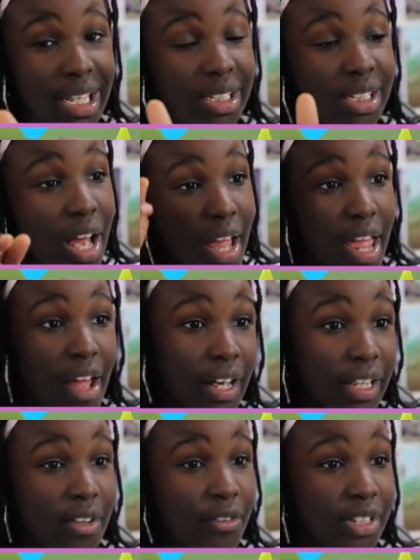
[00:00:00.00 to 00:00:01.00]
is uh,
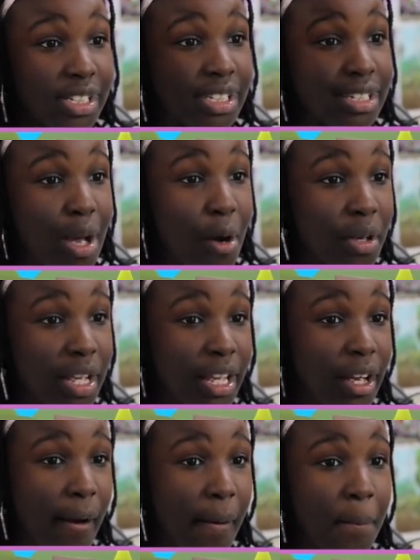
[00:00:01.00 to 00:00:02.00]
and if it's still
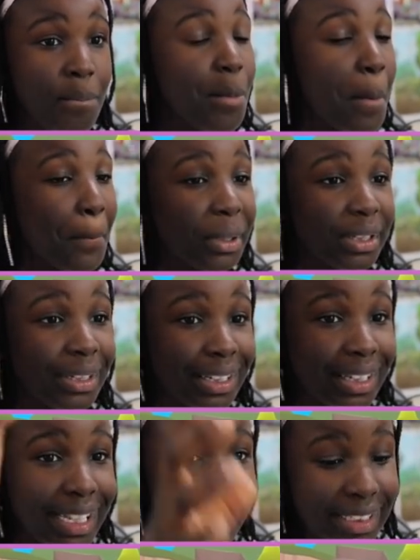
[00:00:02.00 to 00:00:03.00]
here
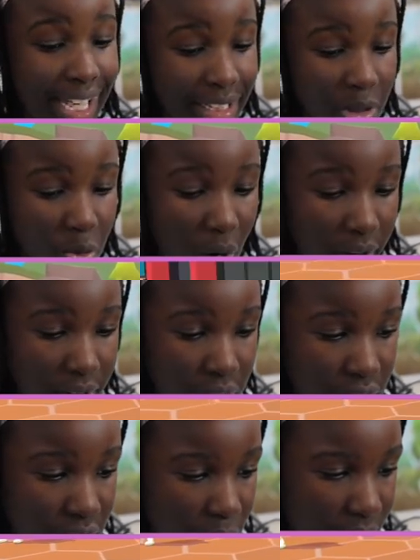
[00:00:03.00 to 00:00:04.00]
please get it while you still